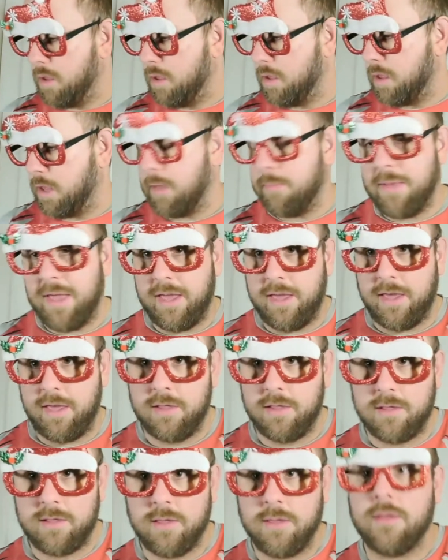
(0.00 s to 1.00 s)
He
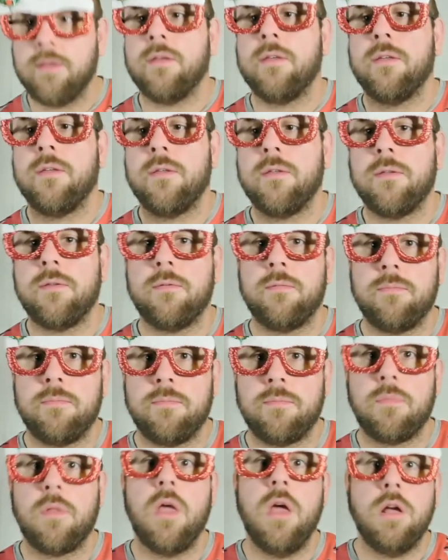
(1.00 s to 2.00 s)
pays
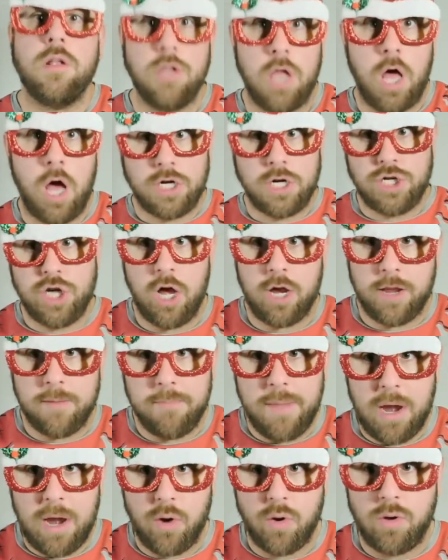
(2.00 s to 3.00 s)
Lock, Shock, and
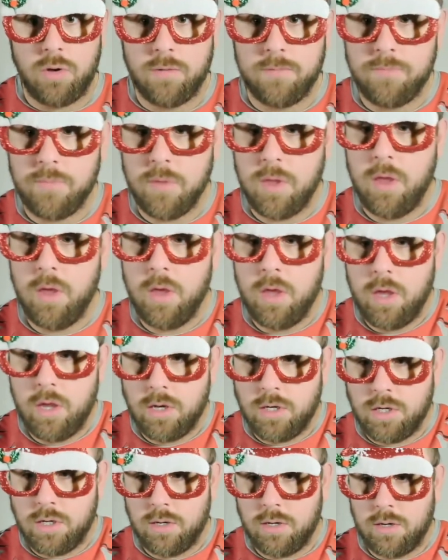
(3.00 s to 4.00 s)
Barrel,
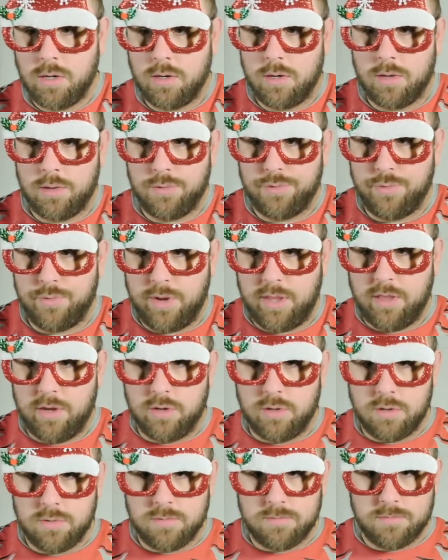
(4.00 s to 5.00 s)
the three
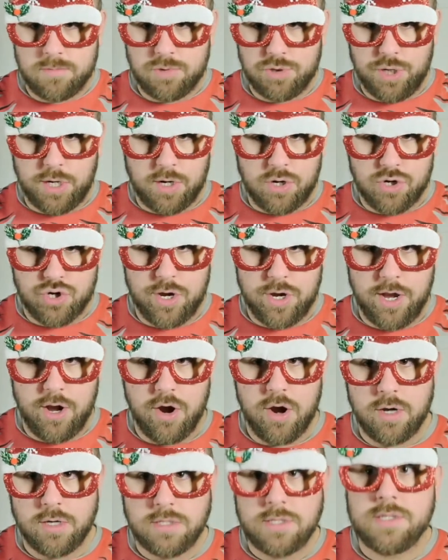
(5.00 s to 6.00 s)
little
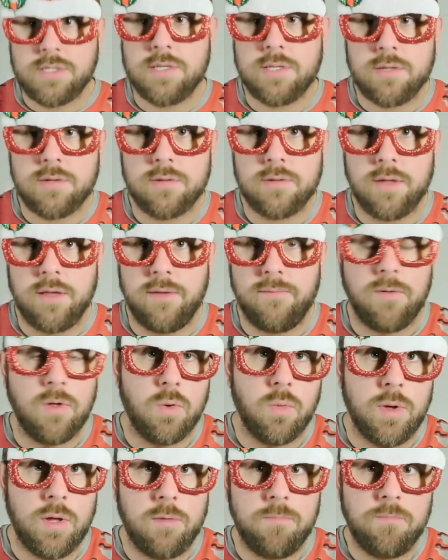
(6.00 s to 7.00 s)
trick-or-treaters, if you
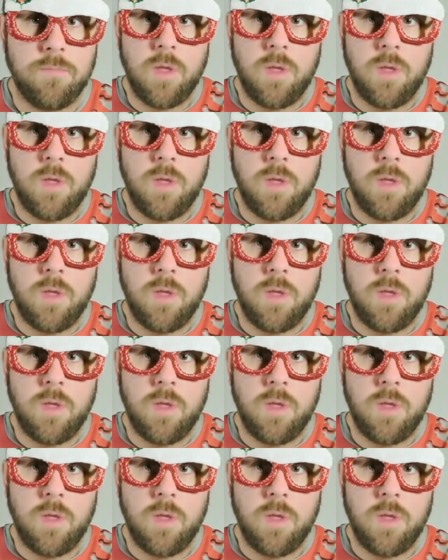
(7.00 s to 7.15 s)
will,